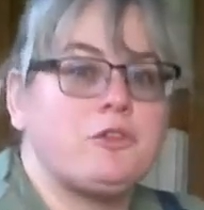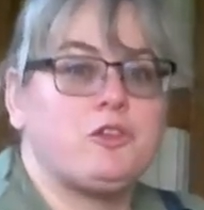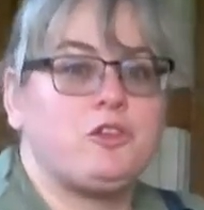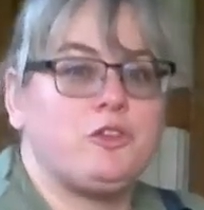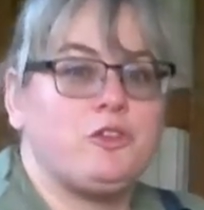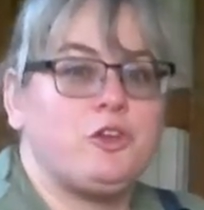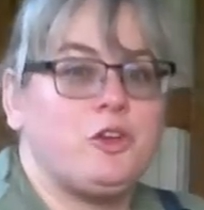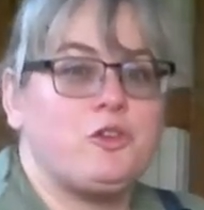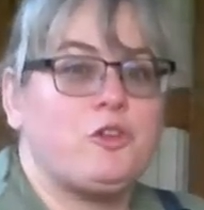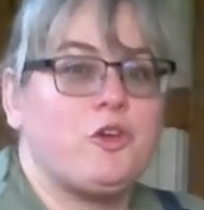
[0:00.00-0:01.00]
over
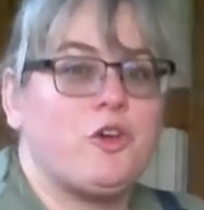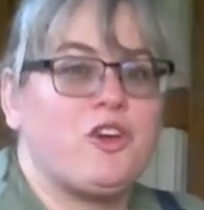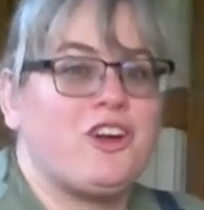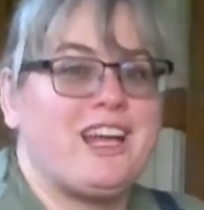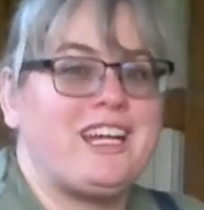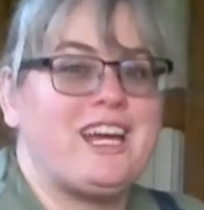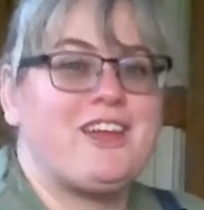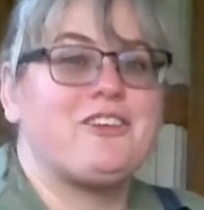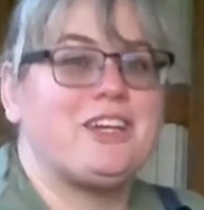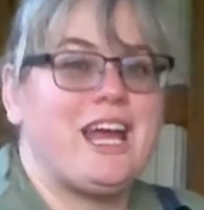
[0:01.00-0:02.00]
you for
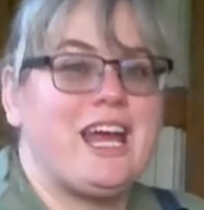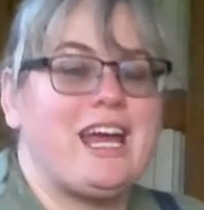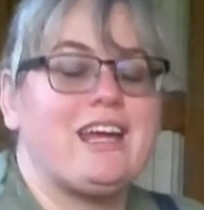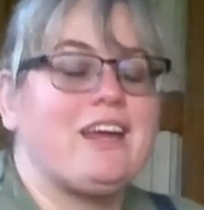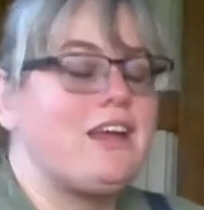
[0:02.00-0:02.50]
any other day.